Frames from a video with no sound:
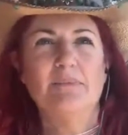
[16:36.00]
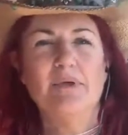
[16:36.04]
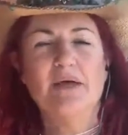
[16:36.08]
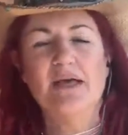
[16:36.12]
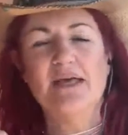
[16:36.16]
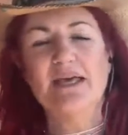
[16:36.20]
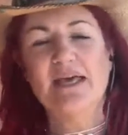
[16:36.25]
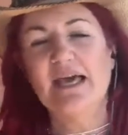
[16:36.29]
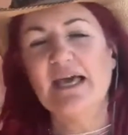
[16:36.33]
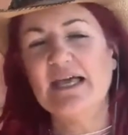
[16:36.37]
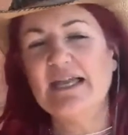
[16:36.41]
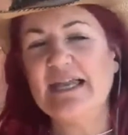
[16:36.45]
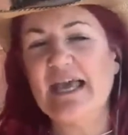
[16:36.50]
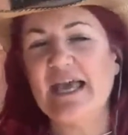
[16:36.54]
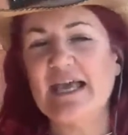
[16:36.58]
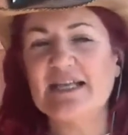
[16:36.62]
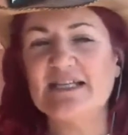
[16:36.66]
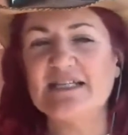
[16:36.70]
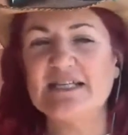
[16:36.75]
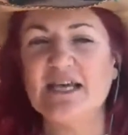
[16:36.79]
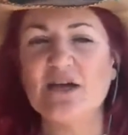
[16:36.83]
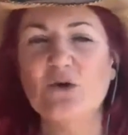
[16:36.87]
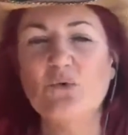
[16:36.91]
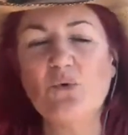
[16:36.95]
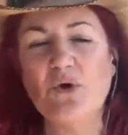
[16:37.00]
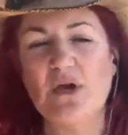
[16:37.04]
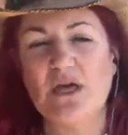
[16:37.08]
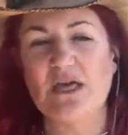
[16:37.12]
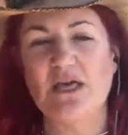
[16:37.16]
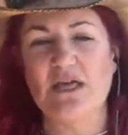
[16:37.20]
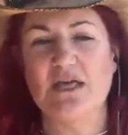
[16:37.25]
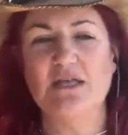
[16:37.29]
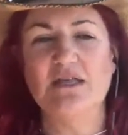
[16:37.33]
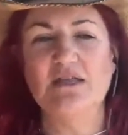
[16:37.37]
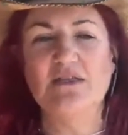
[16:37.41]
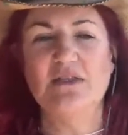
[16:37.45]
connecting
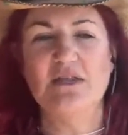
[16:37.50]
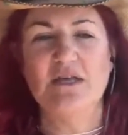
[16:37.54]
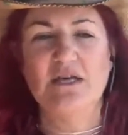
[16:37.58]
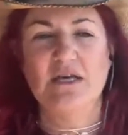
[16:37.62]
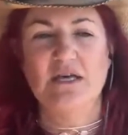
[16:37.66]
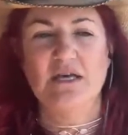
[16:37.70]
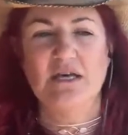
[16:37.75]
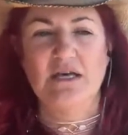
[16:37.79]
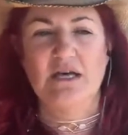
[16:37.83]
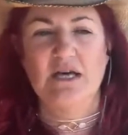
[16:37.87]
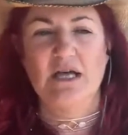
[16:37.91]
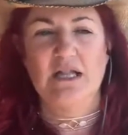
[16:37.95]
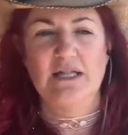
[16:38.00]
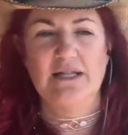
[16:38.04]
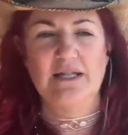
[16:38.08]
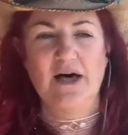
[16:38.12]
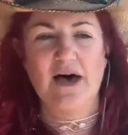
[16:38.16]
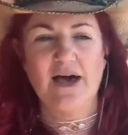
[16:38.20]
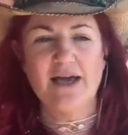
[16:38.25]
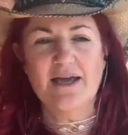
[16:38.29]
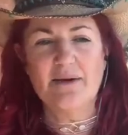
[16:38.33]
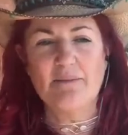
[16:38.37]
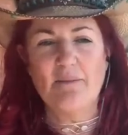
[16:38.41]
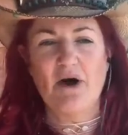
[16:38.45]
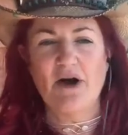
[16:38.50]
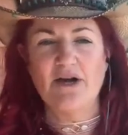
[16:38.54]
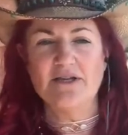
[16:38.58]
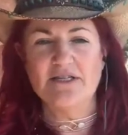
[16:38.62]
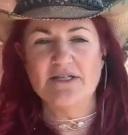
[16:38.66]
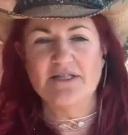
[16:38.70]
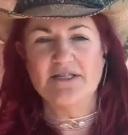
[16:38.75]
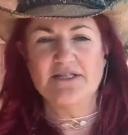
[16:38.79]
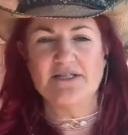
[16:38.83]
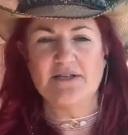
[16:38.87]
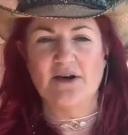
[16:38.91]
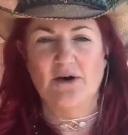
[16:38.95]
with
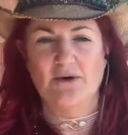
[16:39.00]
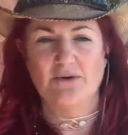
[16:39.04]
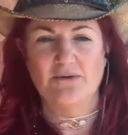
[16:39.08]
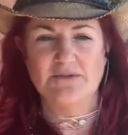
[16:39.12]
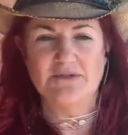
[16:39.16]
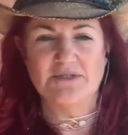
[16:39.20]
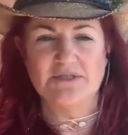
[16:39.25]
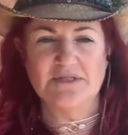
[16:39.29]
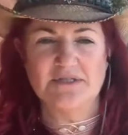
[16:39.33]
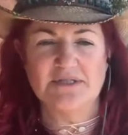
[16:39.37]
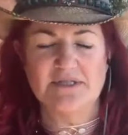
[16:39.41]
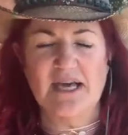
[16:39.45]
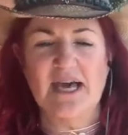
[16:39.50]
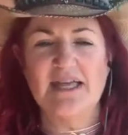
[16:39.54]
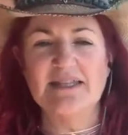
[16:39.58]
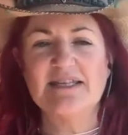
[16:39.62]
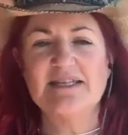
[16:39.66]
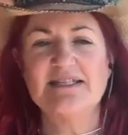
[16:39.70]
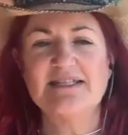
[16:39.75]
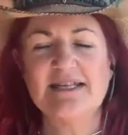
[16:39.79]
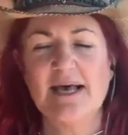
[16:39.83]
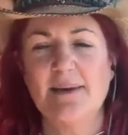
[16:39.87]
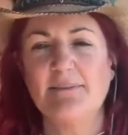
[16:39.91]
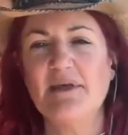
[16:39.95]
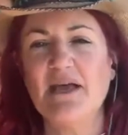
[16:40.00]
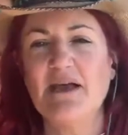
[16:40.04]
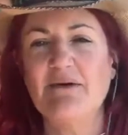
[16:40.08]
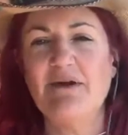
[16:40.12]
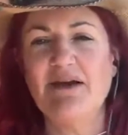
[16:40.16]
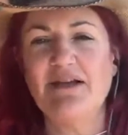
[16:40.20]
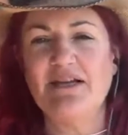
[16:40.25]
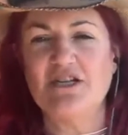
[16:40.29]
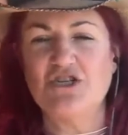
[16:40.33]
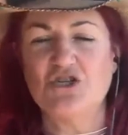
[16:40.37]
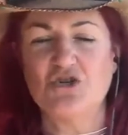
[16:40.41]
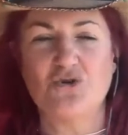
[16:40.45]
like-minded souls. And there's something
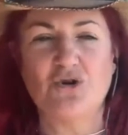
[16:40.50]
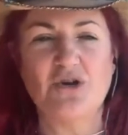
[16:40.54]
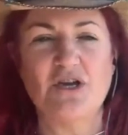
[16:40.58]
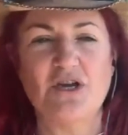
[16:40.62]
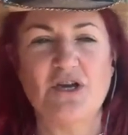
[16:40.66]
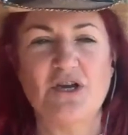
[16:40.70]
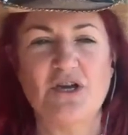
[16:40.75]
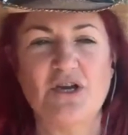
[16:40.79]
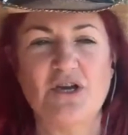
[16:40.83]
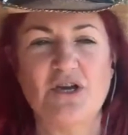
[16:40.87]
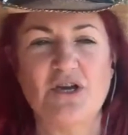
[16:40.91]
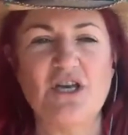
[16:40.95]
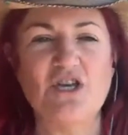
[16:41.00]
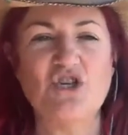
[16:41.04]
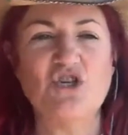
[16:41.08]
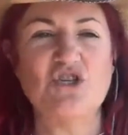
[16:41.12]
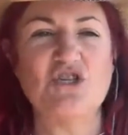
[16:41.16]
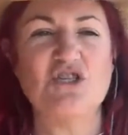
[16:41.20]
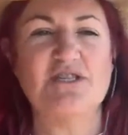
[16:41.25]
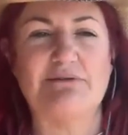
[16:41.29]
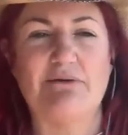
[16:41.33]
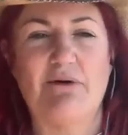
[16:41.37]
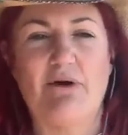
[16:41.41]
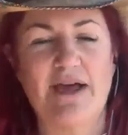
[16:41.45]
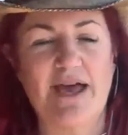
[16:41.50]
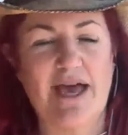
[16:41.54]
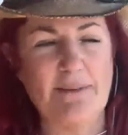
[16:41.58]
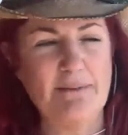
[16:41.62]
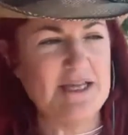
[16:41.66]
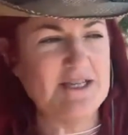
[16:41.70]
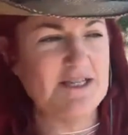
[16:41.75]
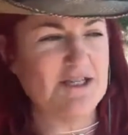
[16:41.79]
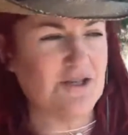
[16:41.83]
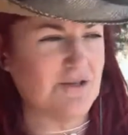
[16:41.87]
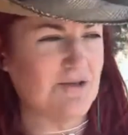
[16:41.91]
around a tree she's throwing at me too.